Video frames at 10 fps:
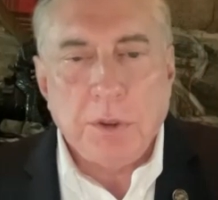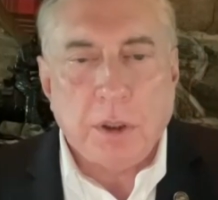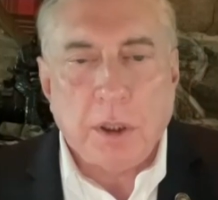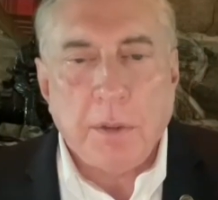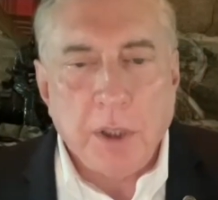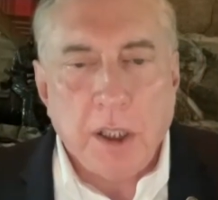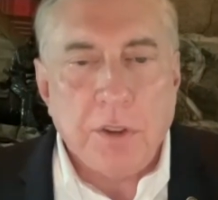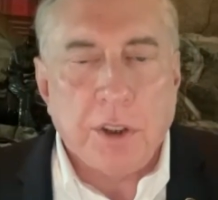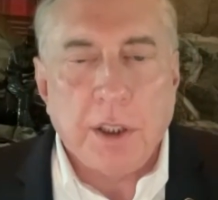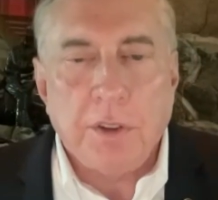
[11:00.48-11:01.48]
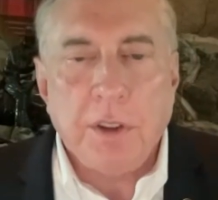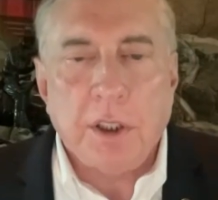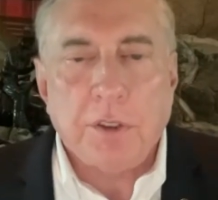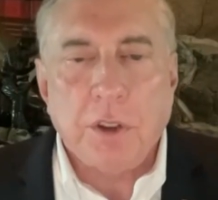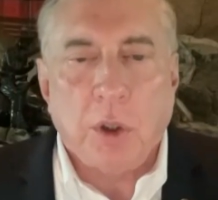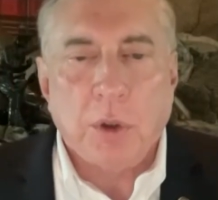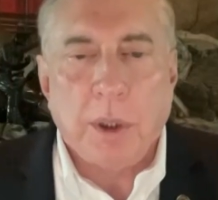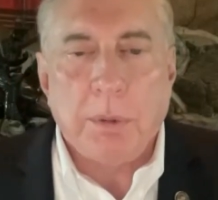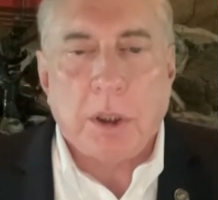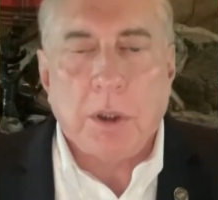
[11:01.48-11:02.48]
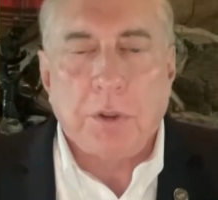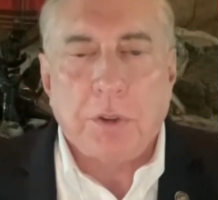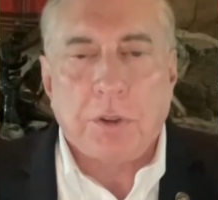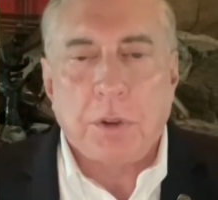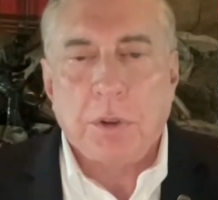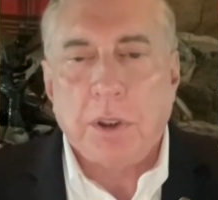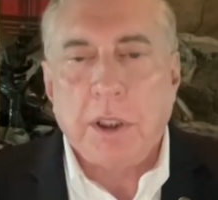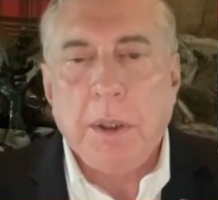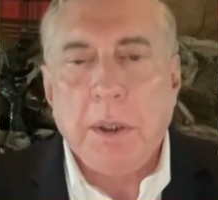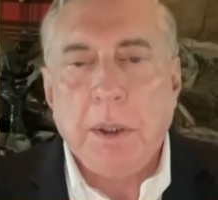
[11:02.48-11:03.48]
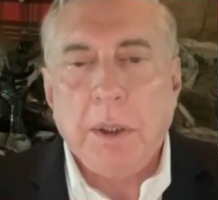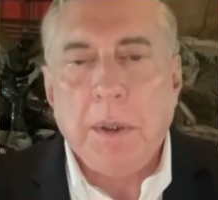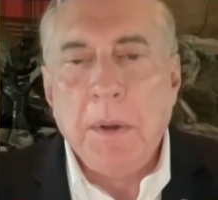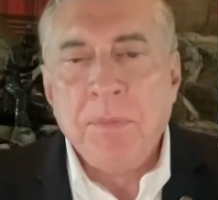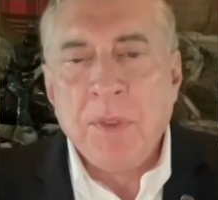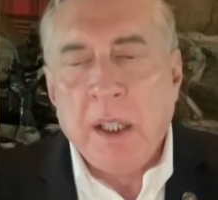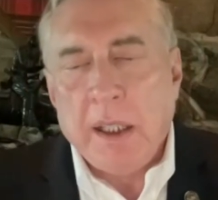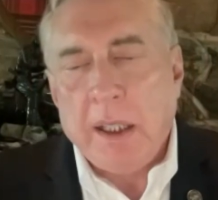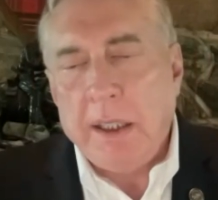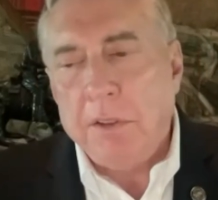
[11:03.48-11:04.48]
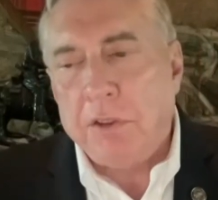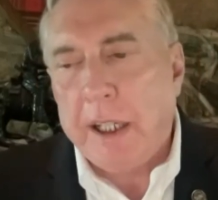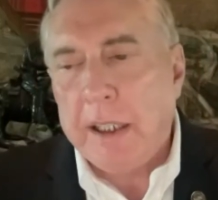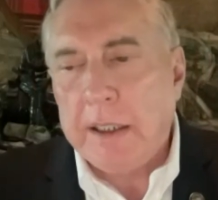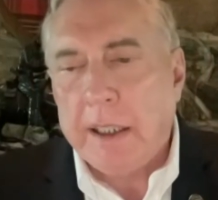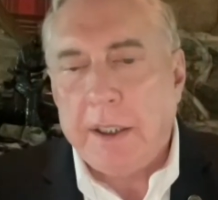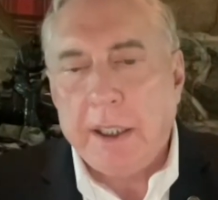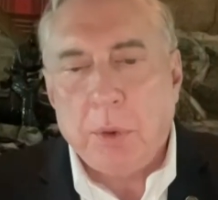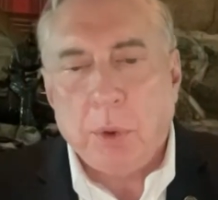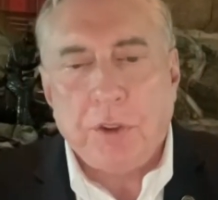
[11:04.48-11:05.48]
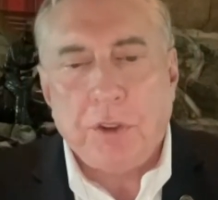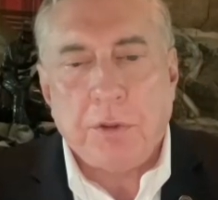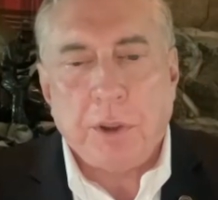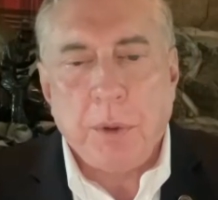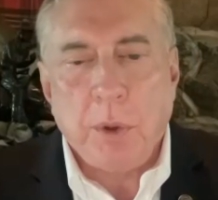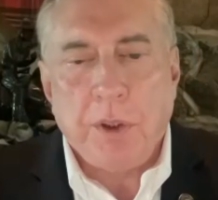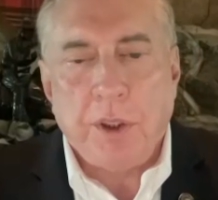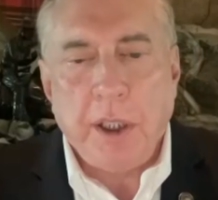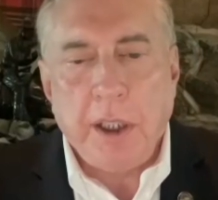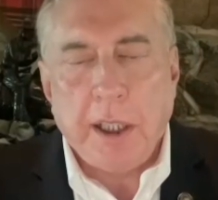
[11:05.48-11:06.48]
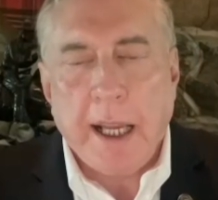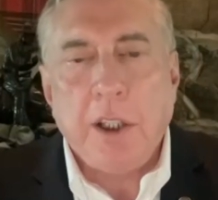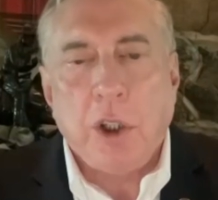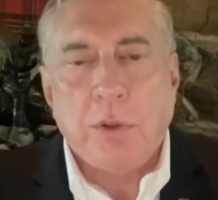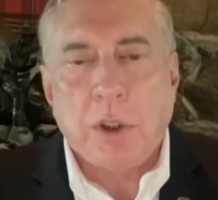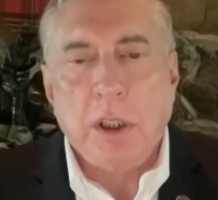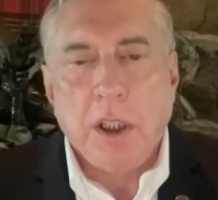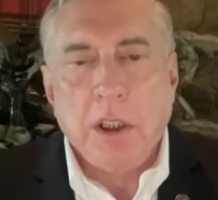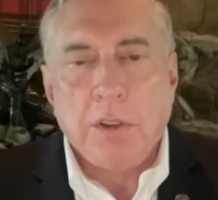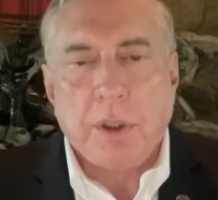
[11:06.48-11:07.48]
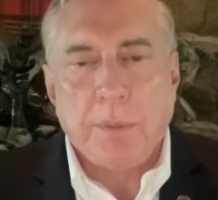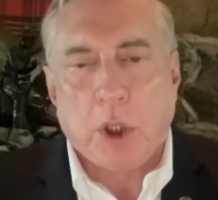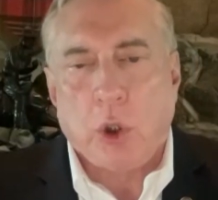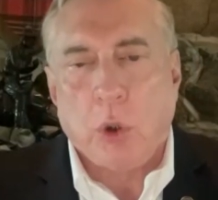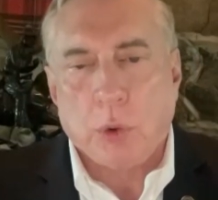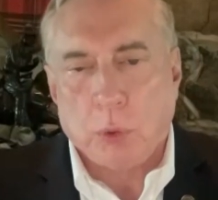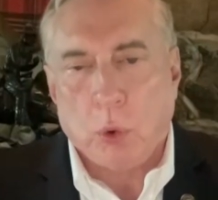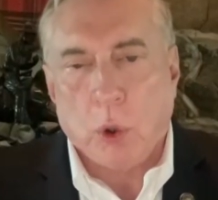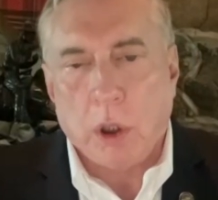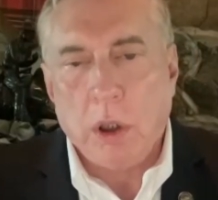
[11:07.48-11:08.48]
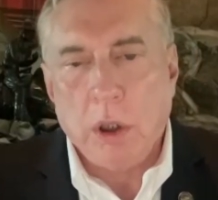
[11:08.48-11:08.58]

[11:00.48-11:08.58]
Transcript: a lot of nonsense. It doesn't hold up to closer scrutiny. And then finally, I think we're suffering with the hangover from the Cold War.